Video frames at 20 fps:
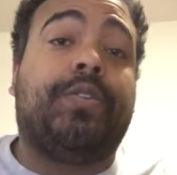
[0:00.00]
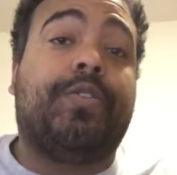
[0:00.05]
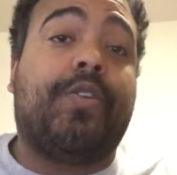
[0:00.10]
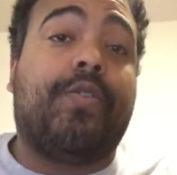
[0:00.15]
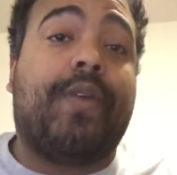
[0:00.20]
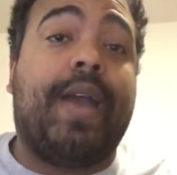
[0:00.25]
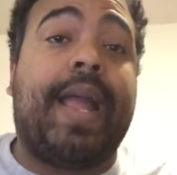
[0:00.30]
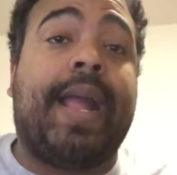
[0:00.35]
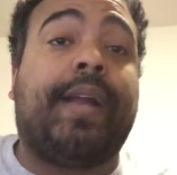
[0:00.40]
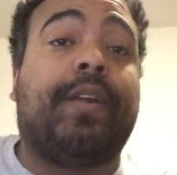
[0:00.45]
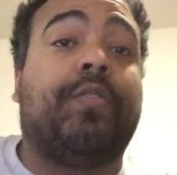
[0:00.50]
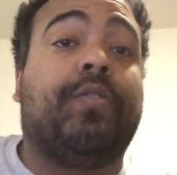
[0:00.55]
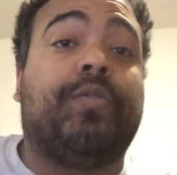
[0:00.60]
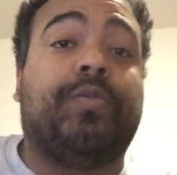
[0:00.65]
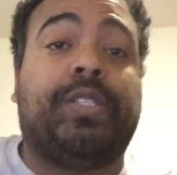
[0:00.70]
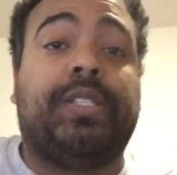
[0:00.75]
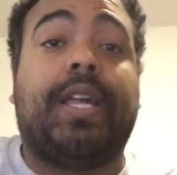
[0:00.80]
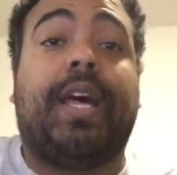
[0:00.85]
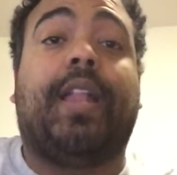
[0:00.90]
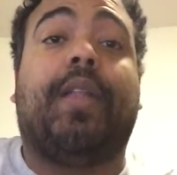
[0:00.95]
no haggle
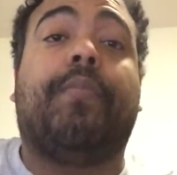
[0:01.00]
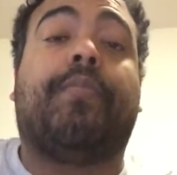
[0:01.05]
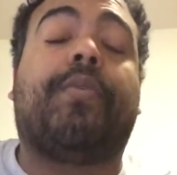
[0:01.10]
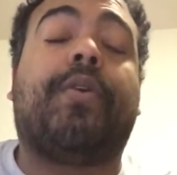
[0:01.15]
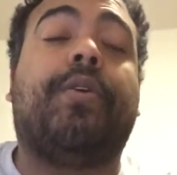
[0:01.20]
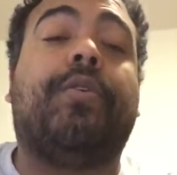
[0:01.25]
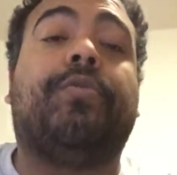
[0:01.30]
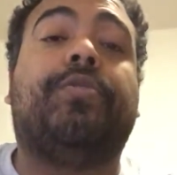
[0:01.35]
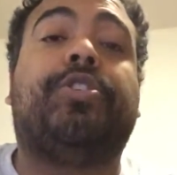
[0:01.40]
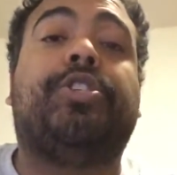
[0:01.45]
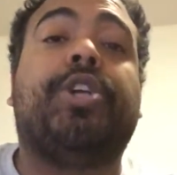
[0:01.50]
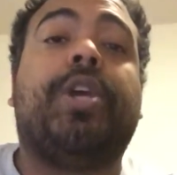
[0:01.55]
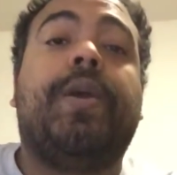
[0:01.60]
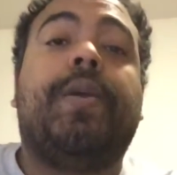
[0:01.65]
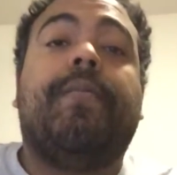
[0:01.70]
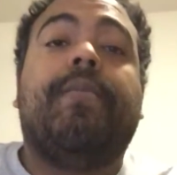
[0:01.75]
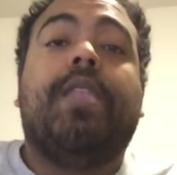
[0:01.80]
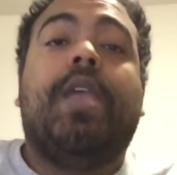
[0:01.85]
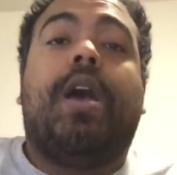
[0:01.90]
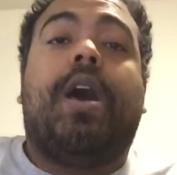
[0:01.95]
style approach,
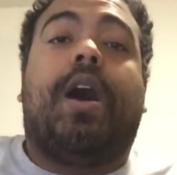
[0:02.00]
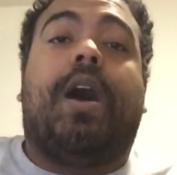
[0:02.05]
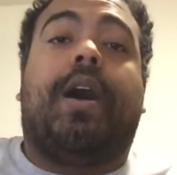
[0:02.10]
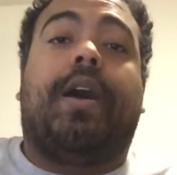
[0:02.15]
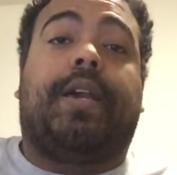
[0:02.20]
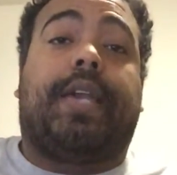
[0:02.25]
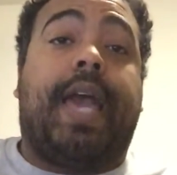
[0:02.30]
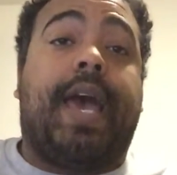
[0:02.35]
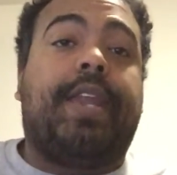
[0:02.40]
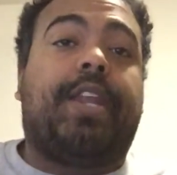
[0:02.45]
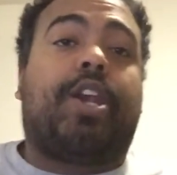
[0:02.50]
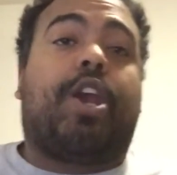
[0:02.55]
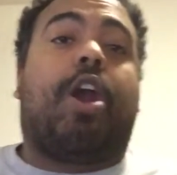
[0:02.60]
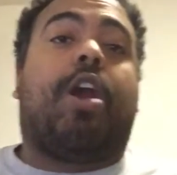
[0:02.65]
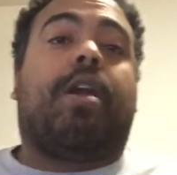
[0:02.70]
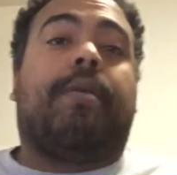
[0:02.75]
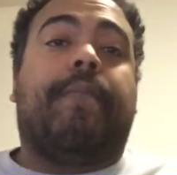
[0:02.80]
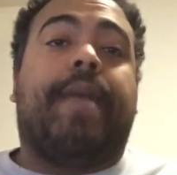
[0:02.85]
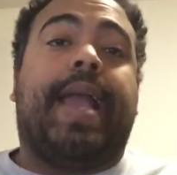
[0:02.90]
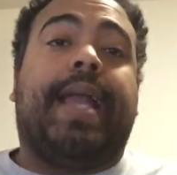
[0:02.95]
kind of
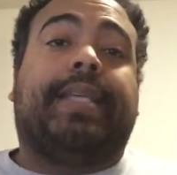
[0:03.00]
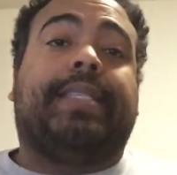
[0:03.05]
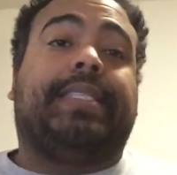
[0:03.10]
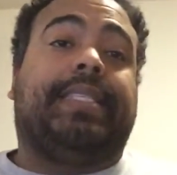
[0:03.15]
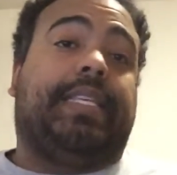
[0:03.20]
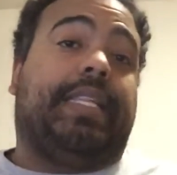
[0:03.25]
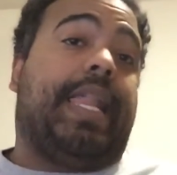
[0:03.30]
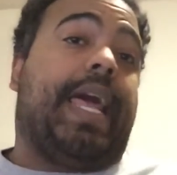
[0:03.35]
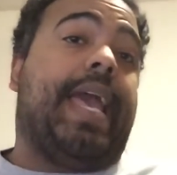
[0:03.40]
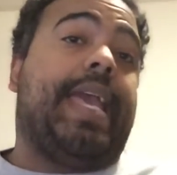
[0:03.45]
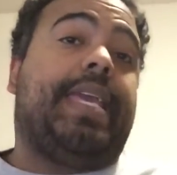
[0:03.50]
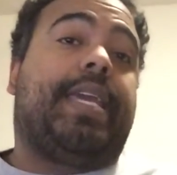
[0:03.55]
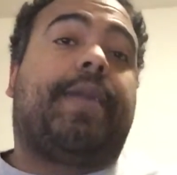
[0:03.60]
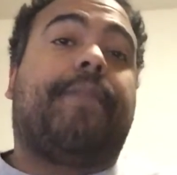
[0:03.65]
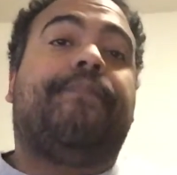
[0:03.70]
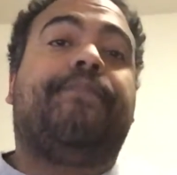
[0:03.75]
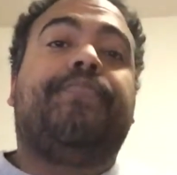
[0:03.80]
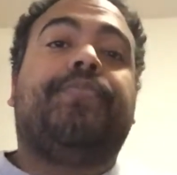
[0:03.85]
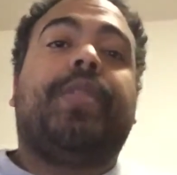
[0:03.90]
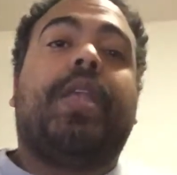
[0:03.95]
CarMaxy like.
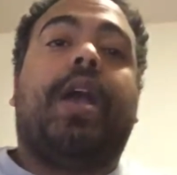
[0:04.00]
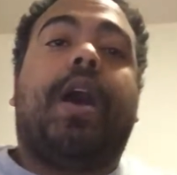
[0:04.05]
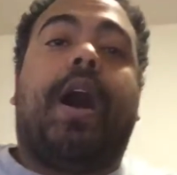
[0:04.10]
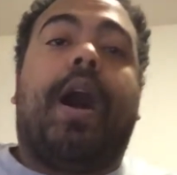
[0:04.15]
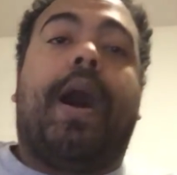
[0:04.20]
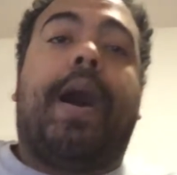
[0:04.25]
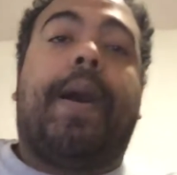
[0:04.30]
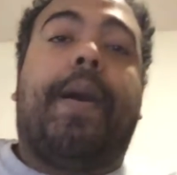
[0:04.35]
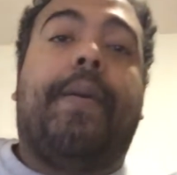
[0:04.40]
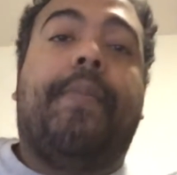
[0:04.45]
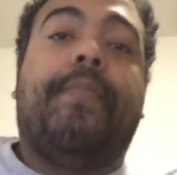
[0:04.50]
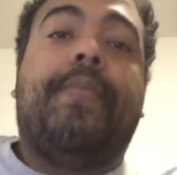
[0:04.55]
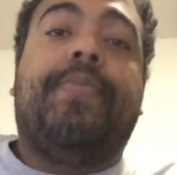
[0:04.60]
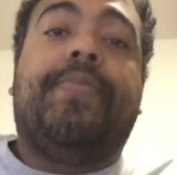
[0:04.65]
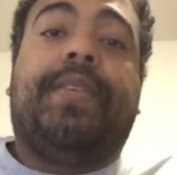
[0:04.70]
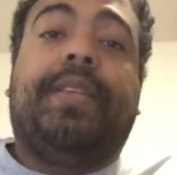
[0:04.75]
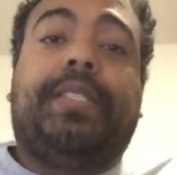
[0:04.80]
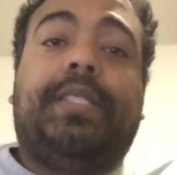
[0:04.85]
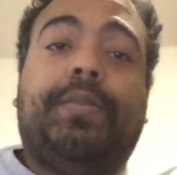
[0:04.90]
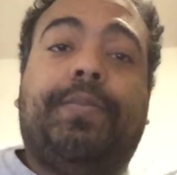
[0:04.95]

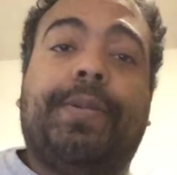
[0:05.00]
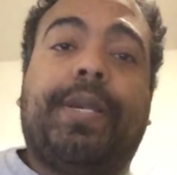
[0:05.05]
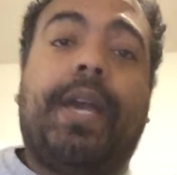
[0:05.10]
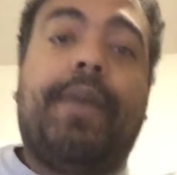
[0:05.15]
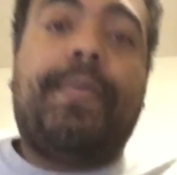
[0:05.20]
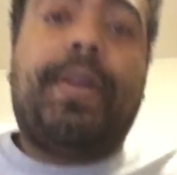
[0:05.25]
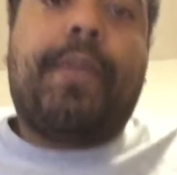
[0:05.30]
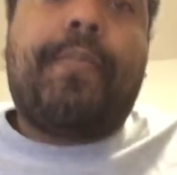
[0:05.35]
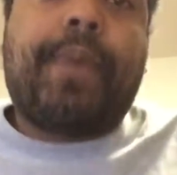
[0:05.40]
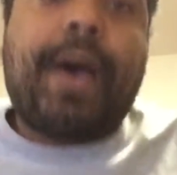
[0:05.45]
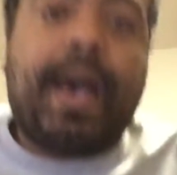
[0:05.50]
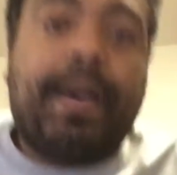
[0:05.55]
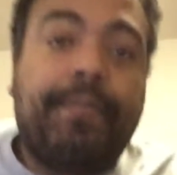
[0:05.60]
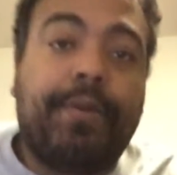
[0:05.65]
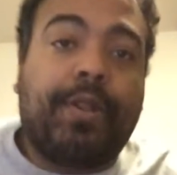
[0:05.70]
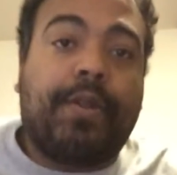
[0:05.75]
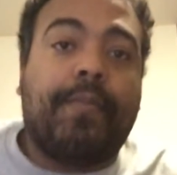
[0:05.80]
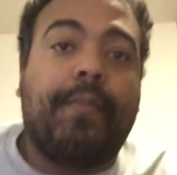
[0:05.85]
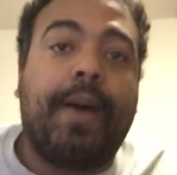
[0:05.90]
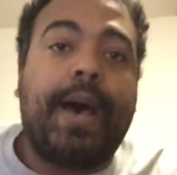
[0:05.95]
This is becoming a
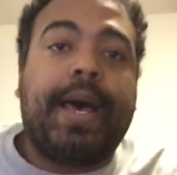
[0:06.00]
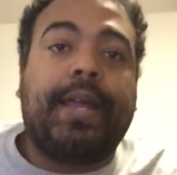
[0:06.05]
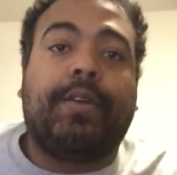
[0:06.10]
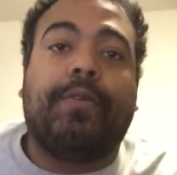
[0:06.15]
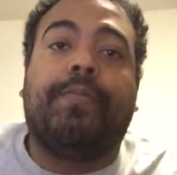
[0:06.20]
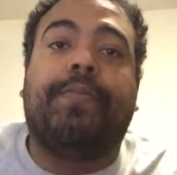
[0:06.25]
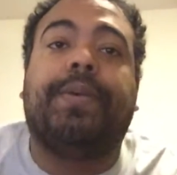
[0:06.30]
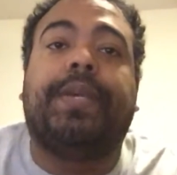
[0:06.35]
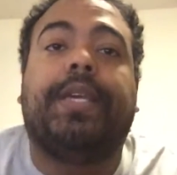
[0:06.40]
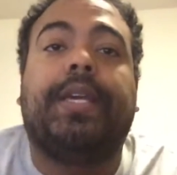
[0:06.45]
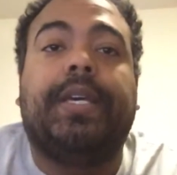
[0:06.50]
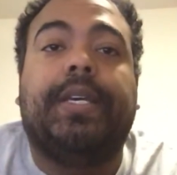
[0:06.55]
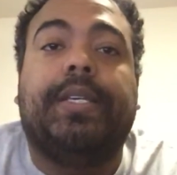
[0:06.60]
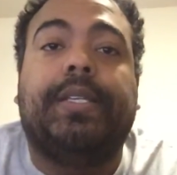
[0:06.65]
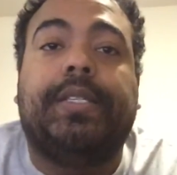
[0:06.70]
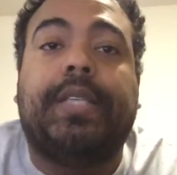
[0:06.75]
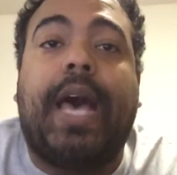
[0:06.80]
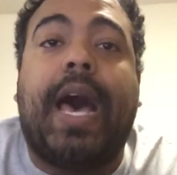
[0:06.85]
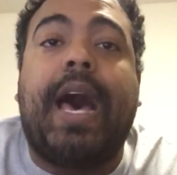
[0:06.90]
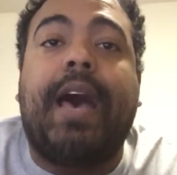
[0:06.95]
popular model
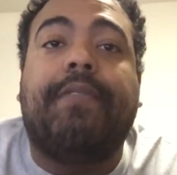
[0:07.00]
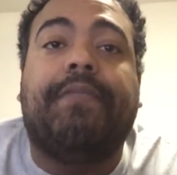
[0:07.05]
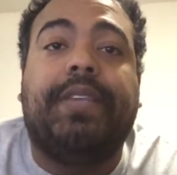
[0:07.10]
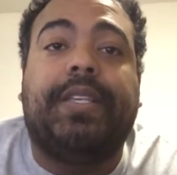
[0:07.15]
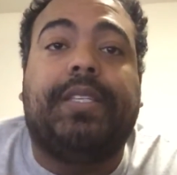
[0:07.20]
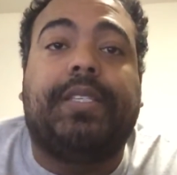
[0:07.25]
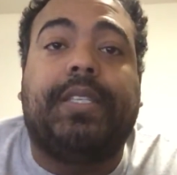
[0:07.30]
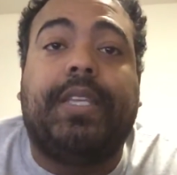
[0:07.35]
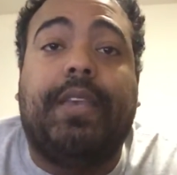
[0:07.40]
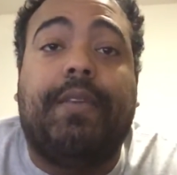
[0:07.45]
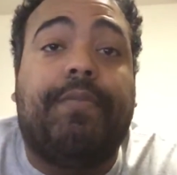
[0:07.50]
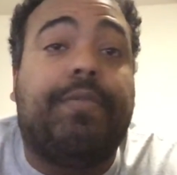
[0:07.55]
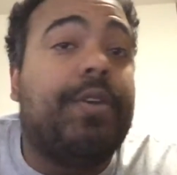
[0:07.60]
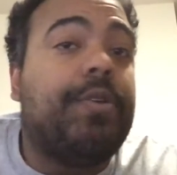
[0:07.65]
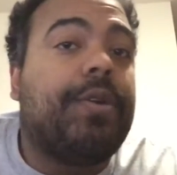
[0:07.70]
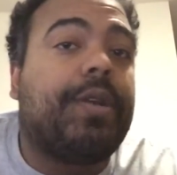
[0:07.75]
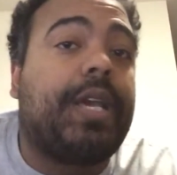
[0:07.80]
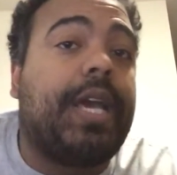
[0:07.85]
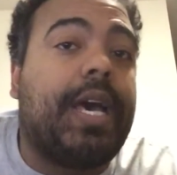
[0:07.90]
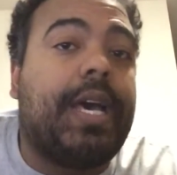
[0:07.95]
because obviously if
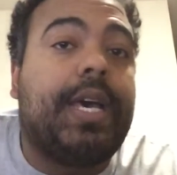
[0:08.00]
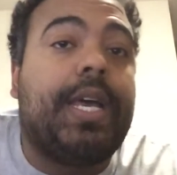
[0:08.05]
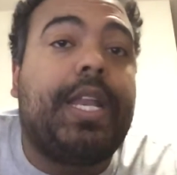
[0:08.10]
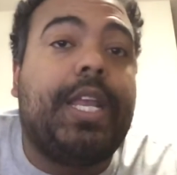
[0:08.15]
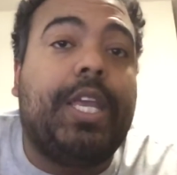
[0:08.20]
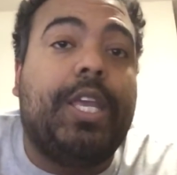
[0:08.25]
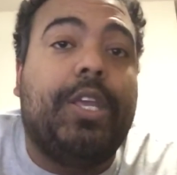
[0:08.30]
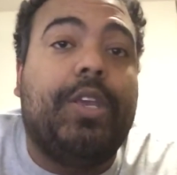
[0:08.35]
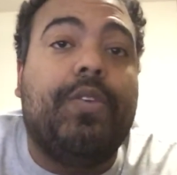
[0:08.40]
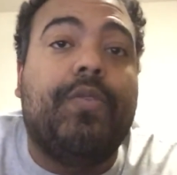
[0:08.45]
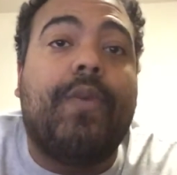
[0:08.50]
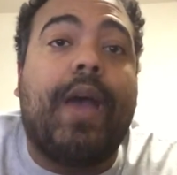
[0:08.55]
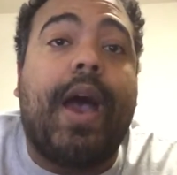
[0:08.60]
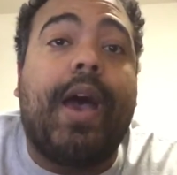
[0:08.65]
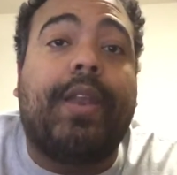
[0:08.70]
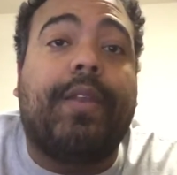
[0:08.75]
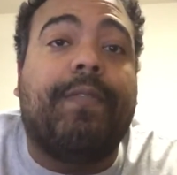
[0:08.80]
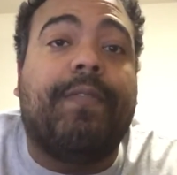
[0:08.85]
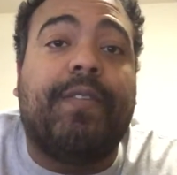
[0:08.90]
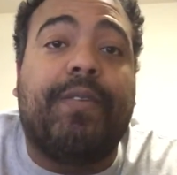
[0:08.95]
they're cutting you
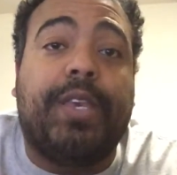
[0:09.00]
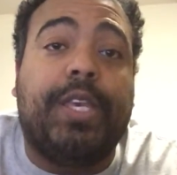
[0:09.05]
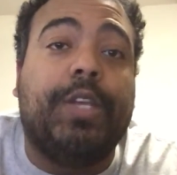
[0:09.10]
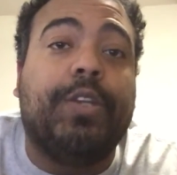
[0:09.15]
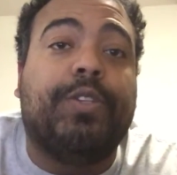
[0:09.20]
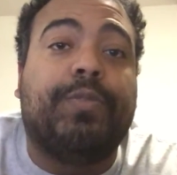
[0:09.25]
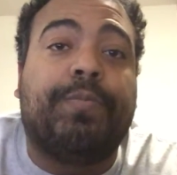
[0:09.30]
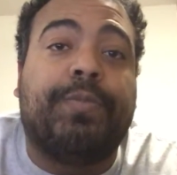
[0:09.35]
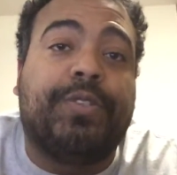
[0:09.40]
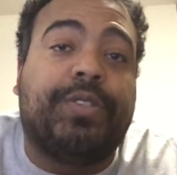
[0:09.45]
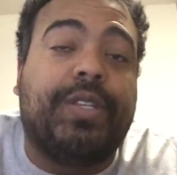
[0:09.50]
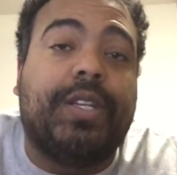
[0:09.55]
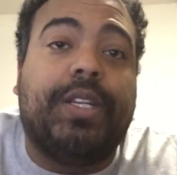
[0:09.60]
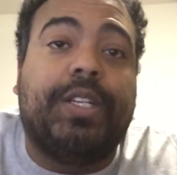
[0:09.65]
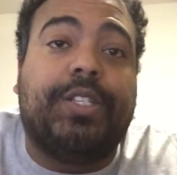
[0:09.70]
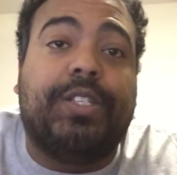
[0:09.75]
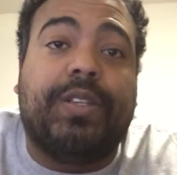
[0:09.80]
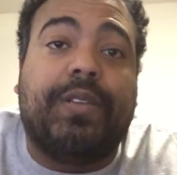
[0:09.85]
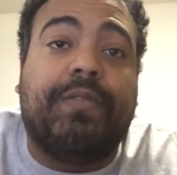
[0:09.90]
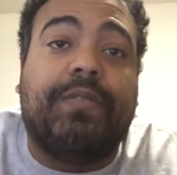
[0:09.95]
out of a huge
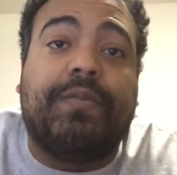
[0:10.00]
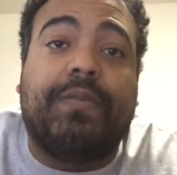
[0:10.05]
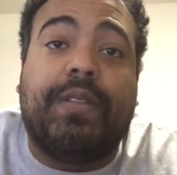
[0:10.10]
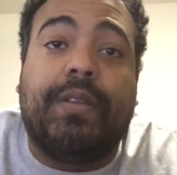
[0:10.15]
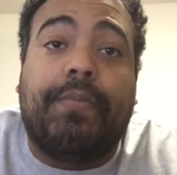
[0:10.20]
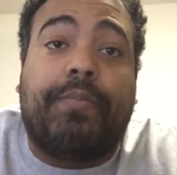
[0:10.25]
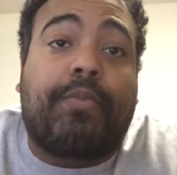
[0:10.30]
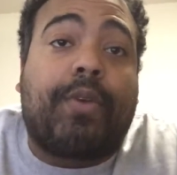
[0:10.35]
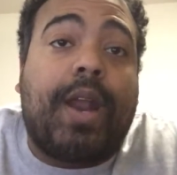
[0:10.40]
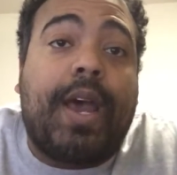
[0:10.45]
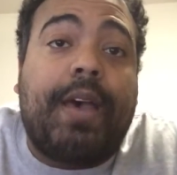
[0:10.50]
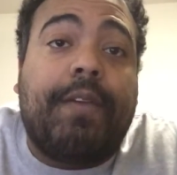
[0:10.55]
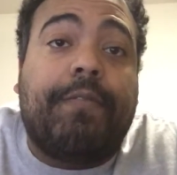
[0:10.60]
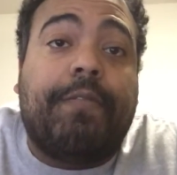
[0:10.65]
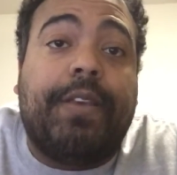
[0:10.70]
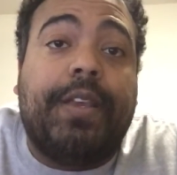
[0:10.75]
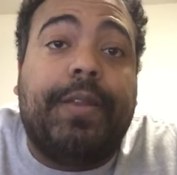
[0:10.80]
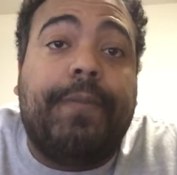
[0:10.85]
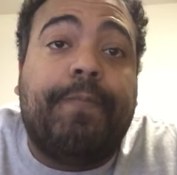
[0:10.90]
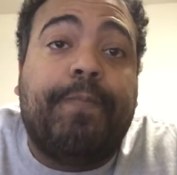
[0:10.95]
percentage of the
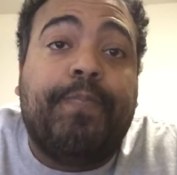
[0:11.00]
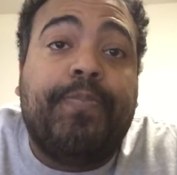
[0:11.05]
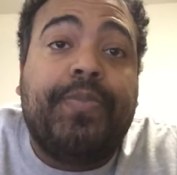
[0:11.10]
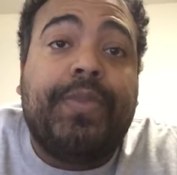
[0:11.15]
profit,